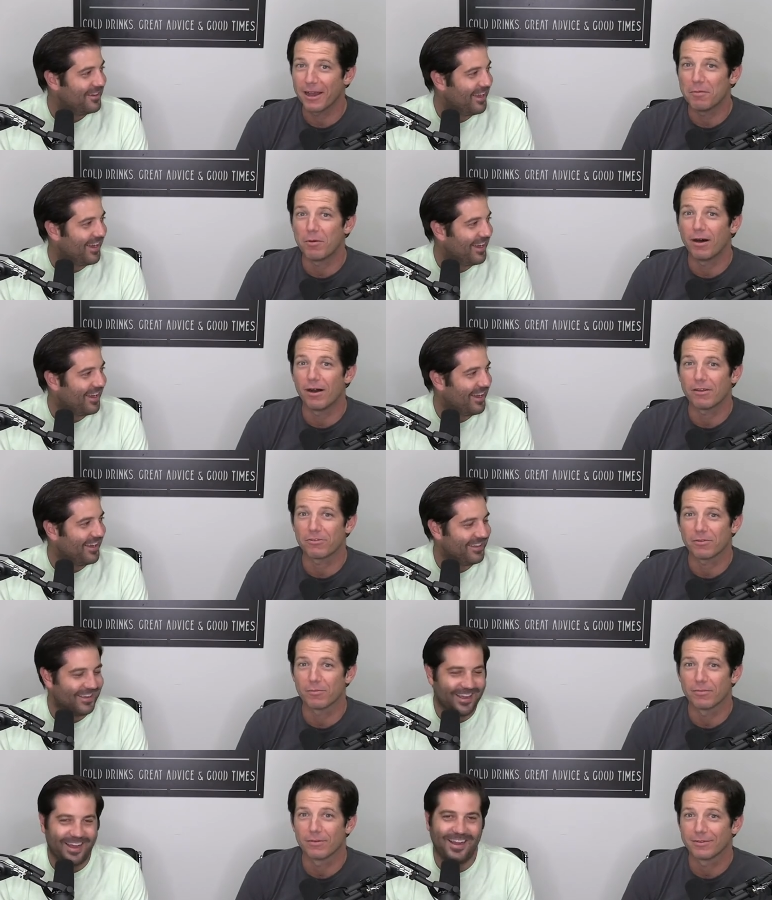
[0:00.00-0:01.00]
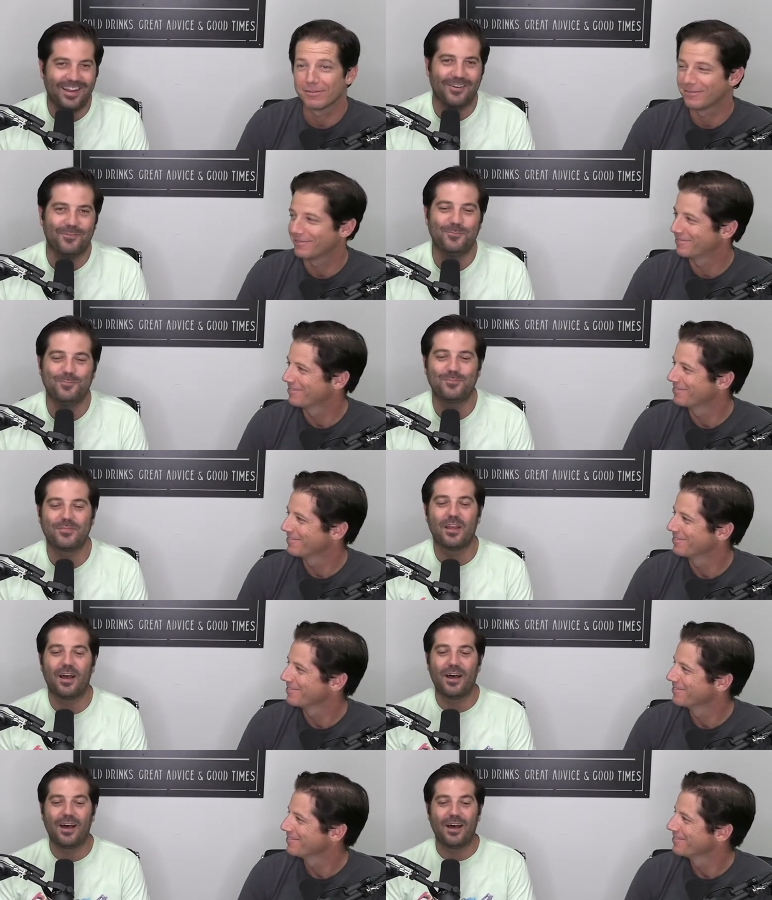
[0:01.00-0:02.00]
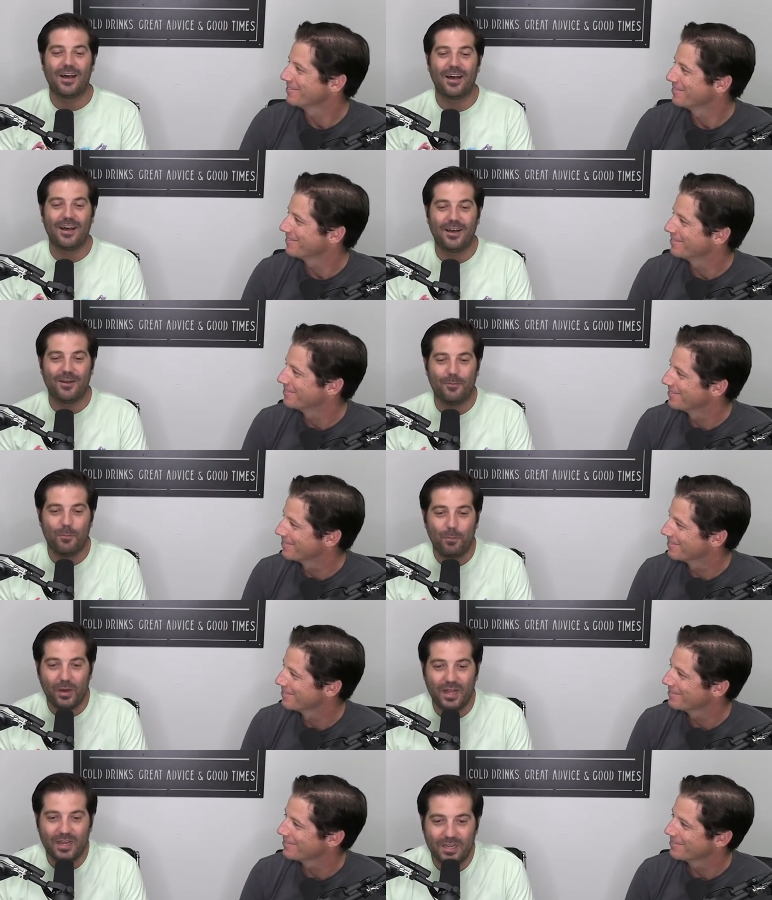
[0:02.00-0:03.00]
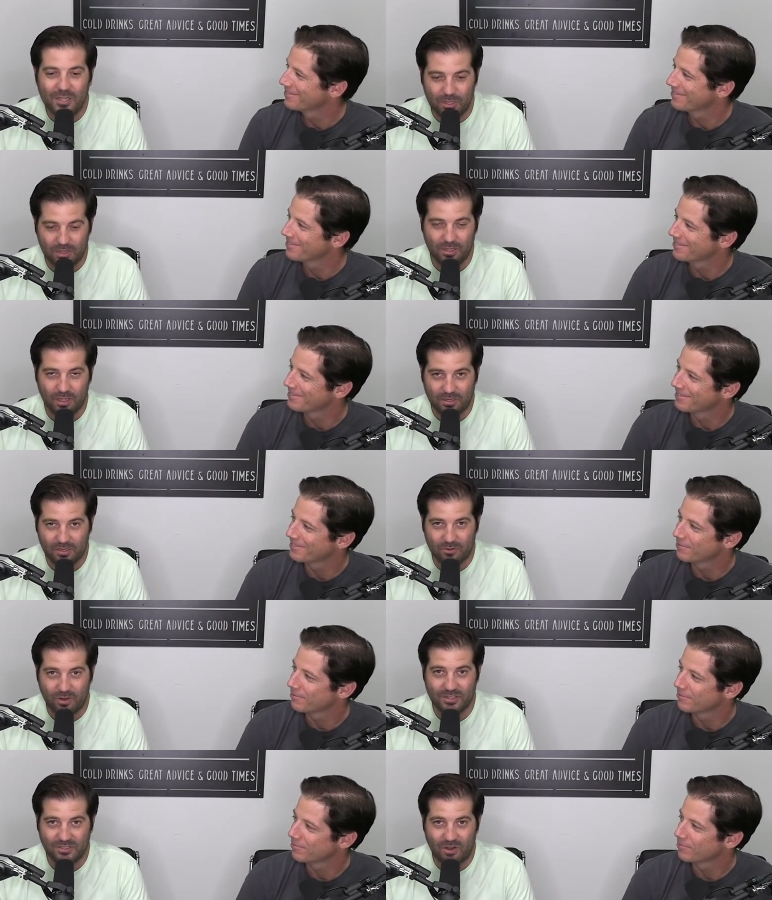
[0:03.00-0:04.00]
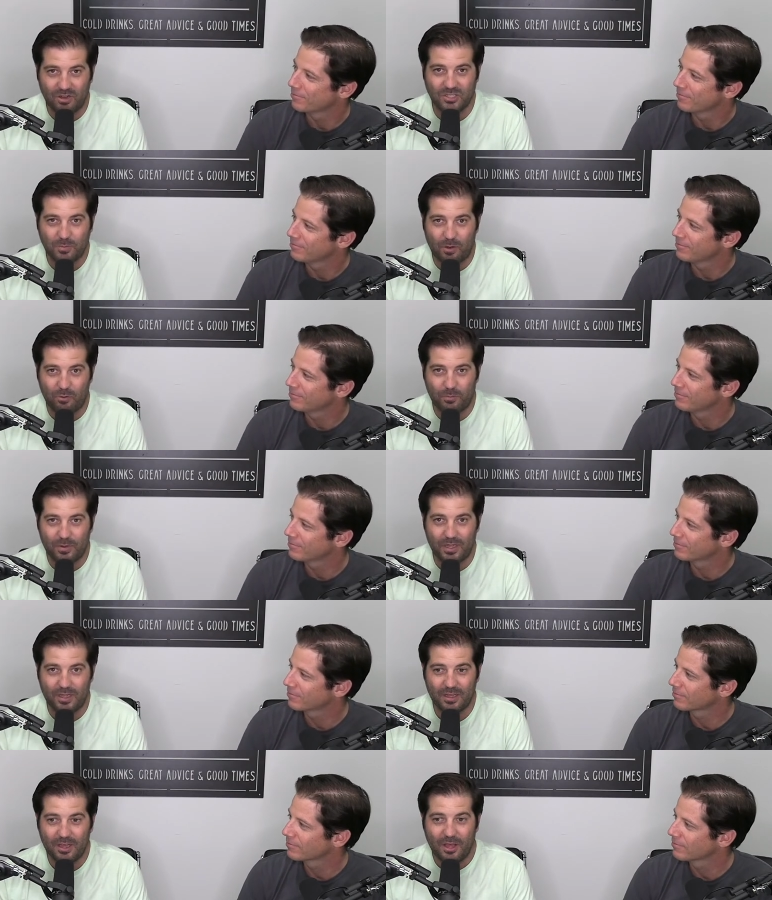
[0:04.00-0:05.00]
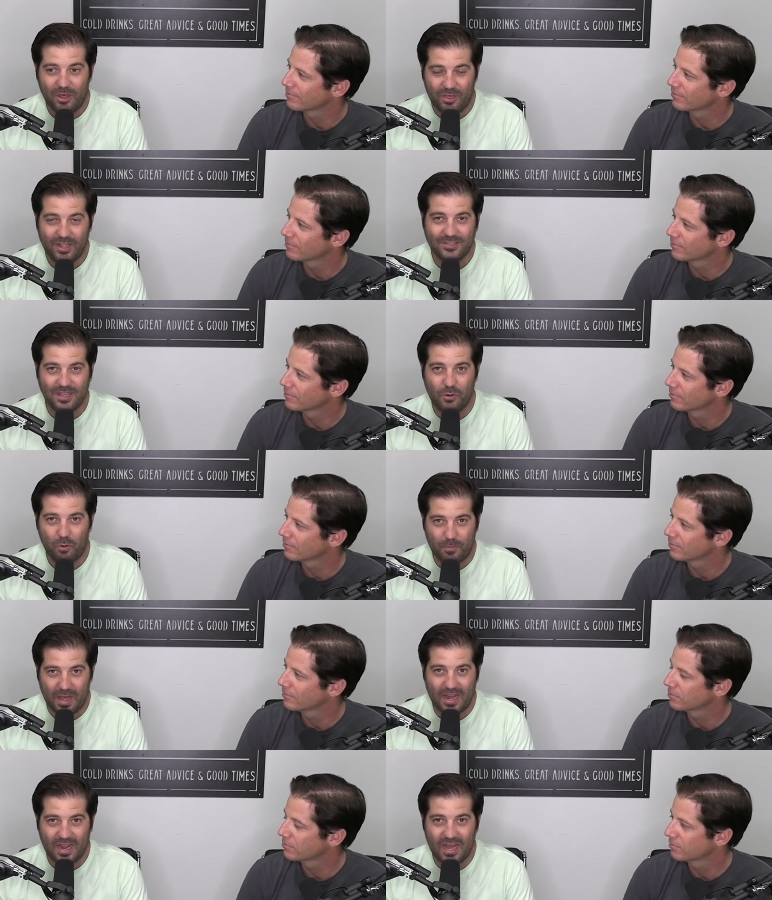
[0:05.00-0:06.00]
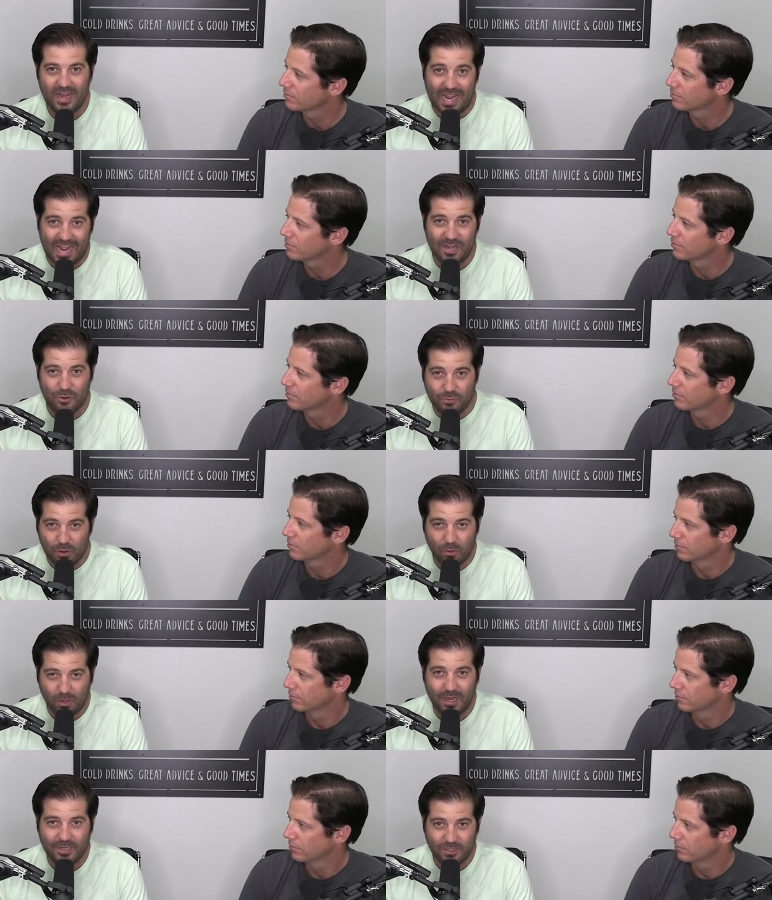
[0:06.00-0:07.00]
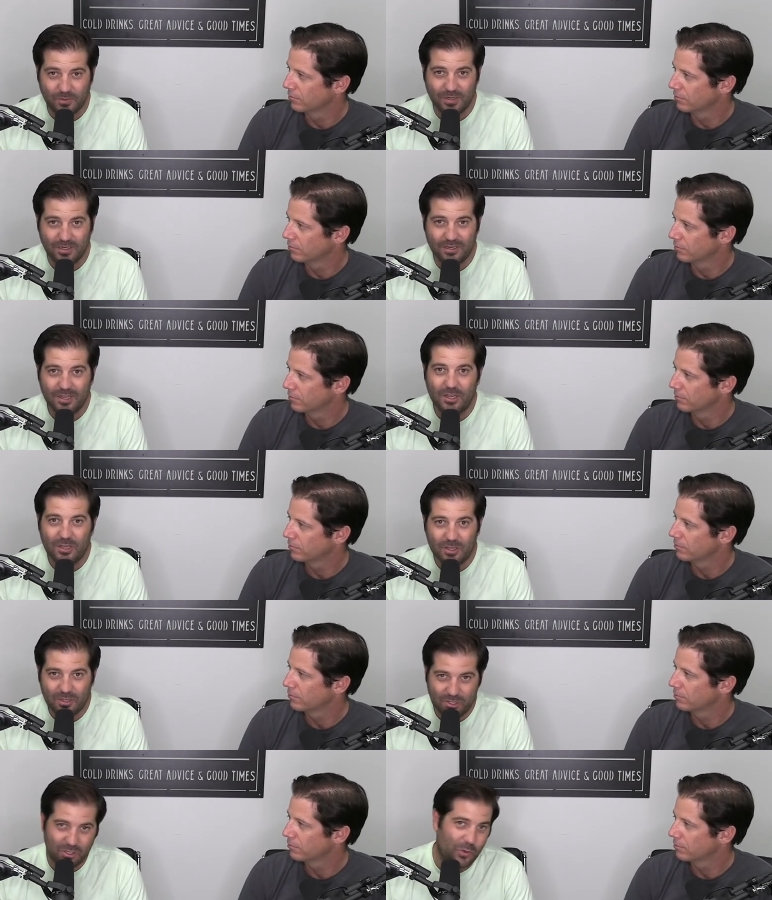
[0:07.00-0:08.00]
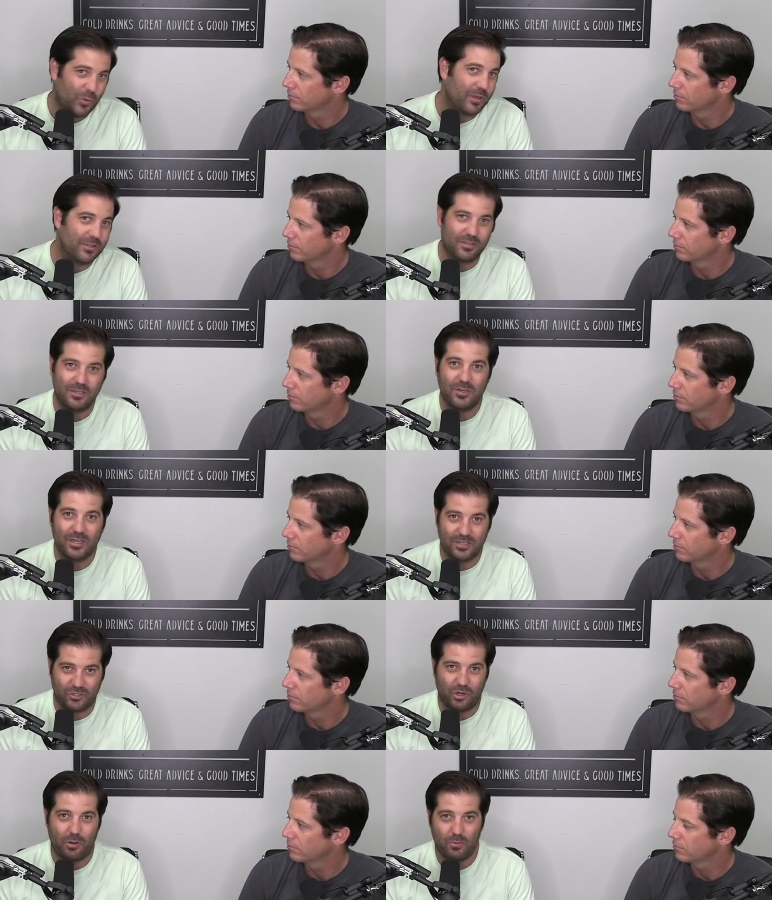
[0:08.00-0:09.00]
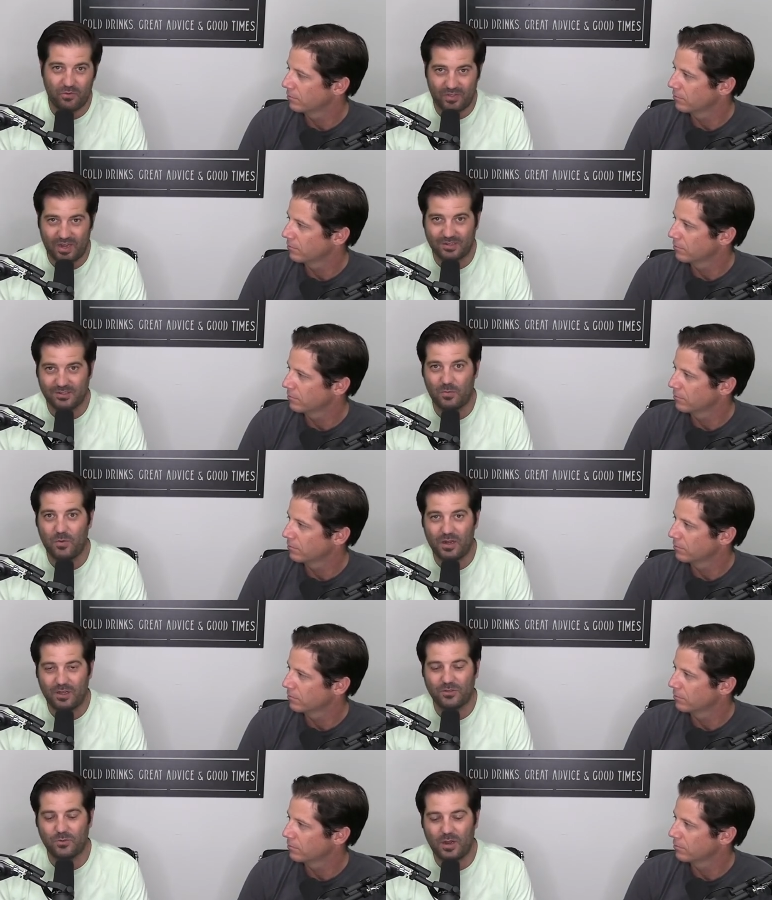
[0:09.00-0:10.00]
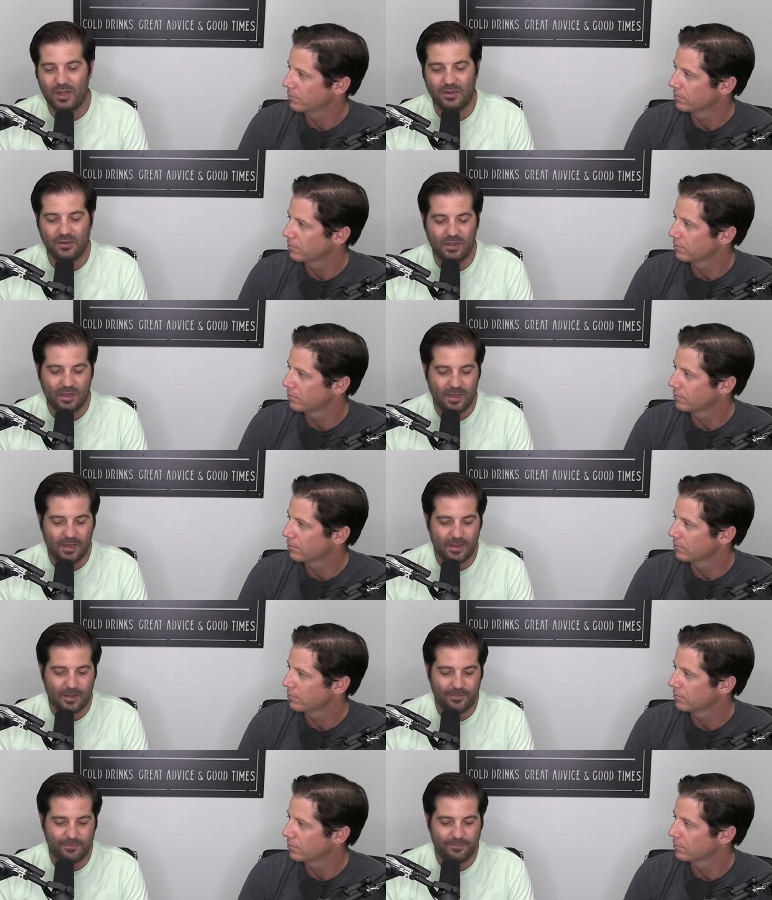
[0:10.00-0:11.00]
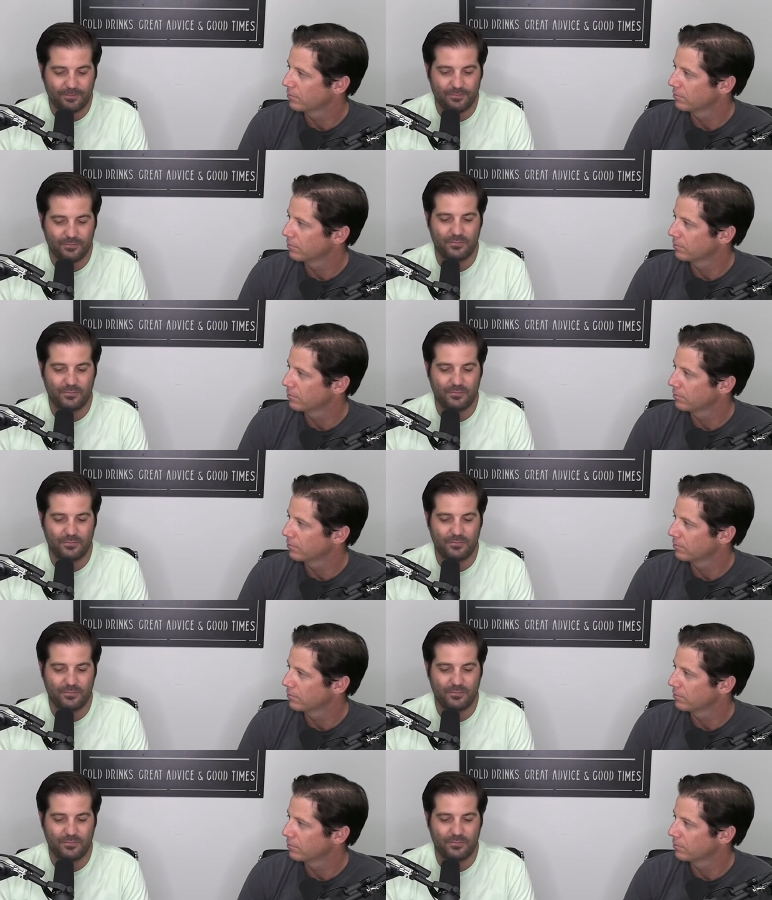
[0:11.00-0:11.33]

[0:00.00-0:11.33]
Speaker 1: I'm awesome.
Speaker 2: Yeah, I know. Um, but a, a great starting spot would be things that you're bad at and you don't like doing. You can you need to start moving that to someone else, right? Um,